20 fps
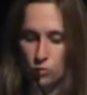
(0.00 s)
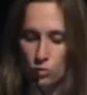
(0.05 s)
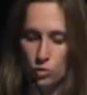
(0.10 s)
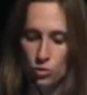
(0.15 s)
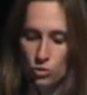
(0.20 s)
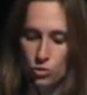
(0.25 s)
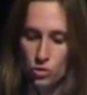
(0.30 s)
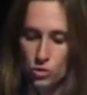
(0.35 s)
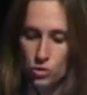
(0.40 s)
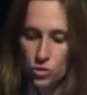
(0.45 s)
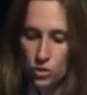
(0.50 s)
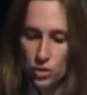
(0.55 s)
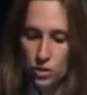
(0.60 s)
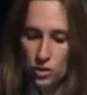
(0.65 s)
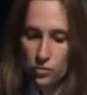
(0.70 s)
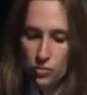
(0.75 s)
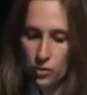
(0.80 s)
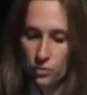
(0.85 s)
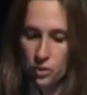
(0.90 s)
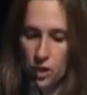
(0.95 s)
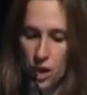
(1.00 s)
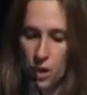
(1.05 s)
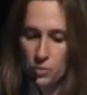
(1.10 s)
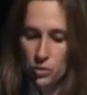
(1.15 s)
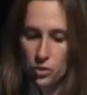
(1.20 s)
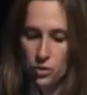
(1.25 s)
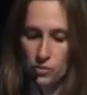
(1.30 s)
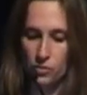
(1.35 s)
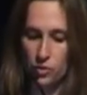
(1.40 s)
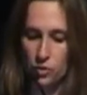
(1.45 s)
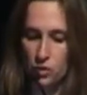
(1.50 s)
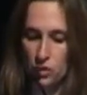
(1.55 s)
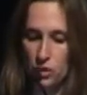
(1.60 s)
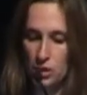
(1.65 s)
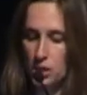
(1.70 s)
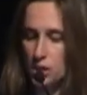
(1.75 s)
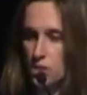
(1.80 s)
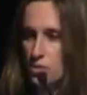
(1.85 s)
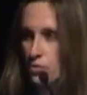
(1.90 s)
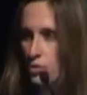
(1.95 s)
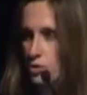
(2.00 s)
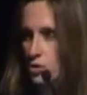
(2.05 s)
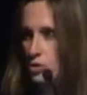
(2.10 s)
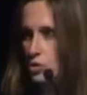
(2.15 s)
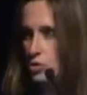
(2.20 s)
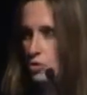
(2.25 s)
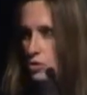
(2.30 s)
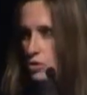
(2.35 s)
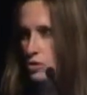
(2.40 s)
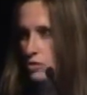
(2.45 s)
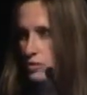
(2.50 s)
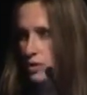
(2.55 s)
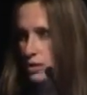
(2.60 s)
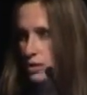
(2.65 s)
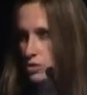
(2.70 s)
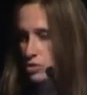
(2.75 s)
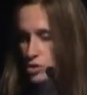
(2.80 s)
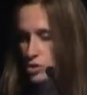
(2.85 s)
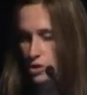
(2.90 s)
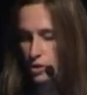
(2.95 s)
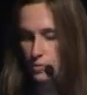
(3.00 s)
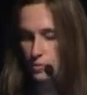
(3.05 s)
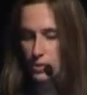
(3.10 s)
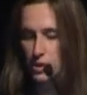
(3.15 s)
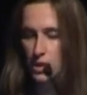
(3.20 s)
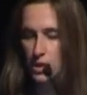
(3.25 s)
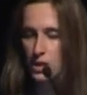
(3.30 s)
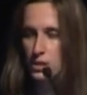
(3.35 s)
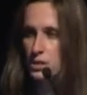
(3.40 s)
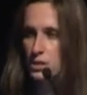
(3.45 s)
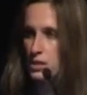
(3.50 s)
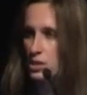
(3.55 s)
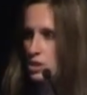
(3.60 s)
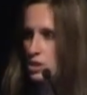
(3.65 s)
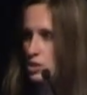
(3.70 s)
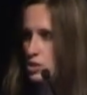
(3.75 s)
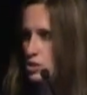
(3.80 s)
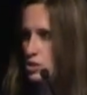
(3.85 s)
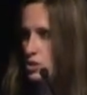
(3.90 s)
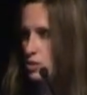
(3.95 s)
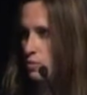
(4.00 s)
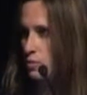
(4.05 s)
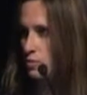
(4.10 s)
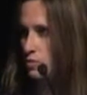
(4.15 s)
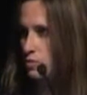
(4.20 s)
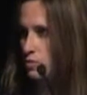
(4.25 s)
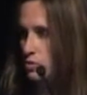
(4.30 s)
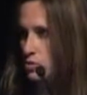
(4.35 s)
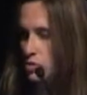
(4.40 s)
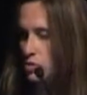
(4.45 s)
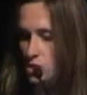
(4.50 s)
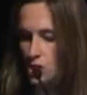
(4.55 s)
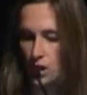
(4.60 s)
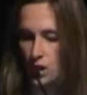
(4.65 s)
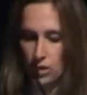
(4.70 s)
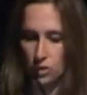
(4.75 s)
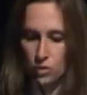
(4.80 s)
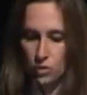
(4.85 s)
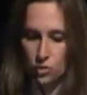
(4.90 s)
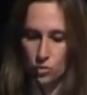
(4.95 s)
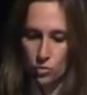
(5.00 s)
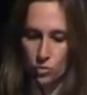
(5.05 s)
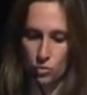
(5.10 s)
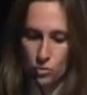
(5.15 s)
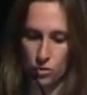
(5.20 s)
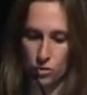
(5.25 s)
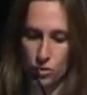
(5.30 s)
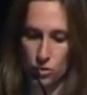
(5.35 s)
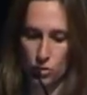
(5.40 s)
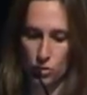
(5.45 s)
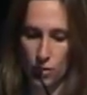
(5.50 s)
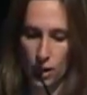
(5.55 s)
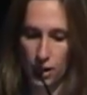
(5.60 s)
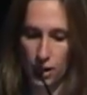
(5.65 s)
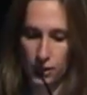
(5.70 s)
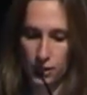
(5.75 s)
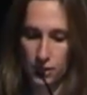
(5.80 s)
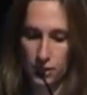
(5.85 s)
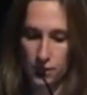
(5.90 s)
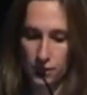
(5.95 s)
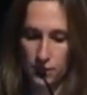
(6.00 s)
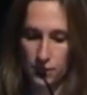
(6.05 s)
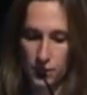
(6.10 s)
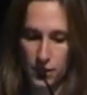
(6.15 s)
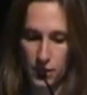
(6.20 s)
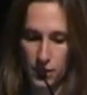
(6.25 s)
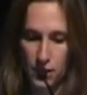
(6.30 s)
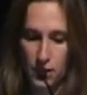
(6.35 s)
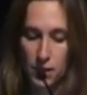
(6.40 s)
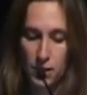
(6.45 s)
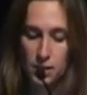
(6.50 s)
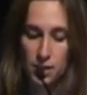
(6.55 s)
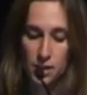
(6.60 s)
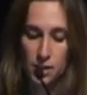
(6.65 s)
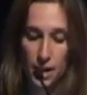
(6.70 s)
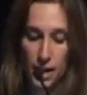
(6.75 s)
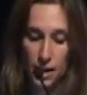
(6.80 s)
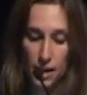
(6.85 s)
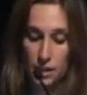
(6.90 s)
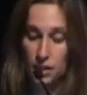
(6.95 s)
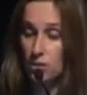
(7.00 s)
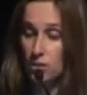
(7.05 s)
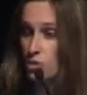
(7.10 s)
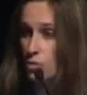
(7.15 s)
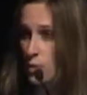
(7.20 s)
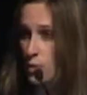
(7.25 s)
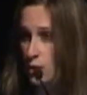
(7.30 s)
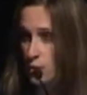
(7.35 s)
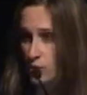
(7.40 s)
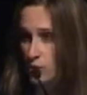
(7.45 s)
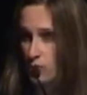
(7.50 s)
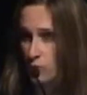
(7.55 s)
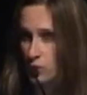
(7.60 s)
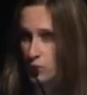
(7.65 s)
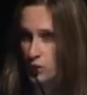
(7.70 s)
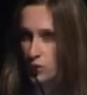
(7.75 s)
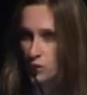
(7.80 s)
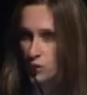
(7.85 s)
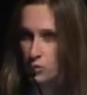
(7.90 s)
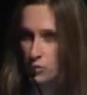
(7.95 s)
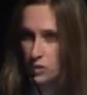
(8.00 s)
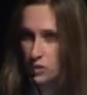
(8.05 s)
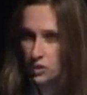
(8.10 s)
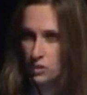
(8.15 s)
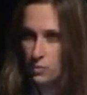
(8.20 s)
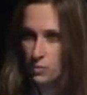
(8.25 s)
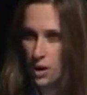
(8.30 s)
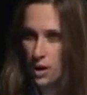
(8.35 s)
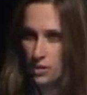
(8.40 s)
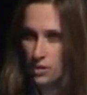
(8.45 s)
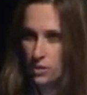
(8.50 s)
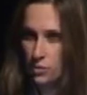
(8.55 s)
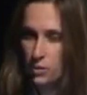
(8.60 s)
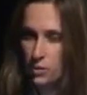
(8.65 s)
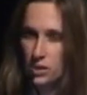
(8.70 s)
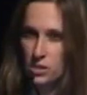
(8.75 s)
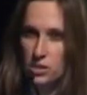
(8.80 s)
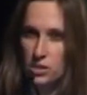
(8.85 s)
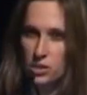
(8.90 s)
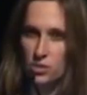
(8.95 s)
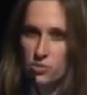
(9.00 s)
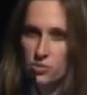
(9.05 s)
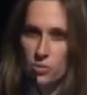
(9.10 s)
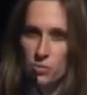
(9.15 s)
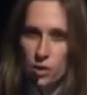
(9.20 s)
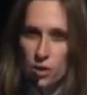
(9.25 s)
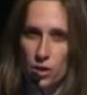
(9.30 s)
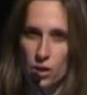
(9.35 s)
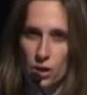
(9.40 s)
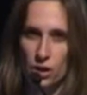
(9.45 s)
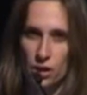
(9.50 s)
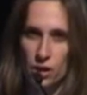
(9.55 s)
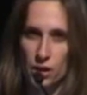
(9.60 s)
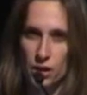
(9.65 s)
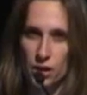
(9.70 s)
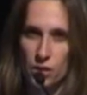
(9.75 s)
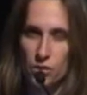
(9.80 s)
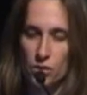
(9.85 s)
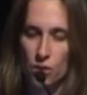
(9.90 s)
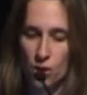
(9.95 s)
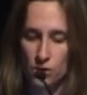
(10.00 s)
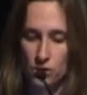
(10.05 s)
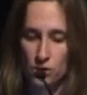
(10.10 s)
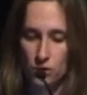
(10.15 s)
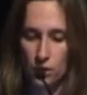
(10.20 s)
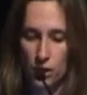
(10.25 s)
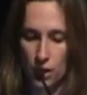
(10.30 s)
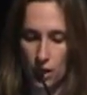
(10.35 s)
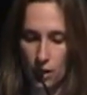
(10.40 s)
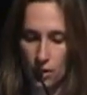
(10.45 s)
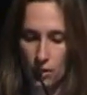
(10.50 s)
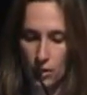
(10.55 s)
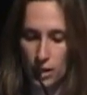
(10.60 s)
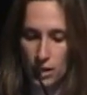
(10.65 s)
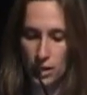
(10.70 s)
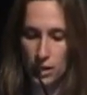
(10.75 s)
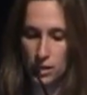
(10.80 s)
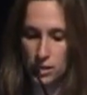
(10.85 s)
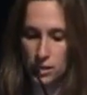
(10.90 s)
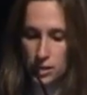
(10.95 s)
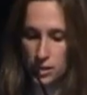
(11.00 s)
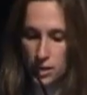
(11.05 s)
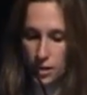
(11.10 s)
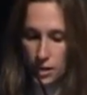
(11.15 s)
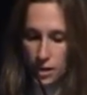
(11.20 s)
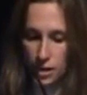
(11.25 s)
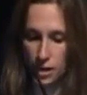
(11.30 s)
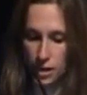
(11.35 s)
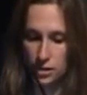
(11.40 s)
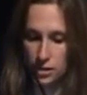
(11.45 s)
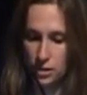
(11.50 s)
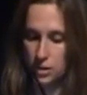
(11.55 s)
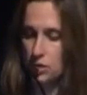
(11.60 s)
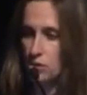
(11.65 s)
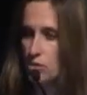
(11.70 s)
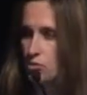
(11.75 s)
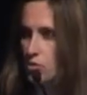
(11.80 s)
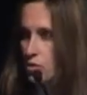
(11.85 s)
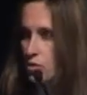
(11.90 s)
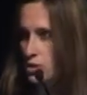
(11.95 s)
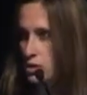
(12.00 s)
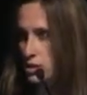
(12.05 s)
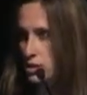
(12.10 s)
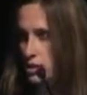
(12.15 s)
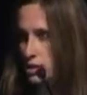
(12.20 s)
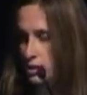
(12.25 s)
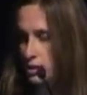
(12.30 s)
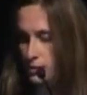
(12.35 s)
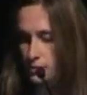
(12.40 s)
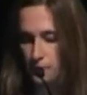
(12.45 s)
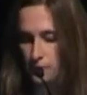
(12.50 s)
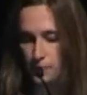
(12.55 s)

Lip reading: recruit students from top universities for a 2-year fellowship to teach in some of the most challenged schools in the U.S. Today, you may be familiar with this model because Teach for America is also now in India as Teach for India,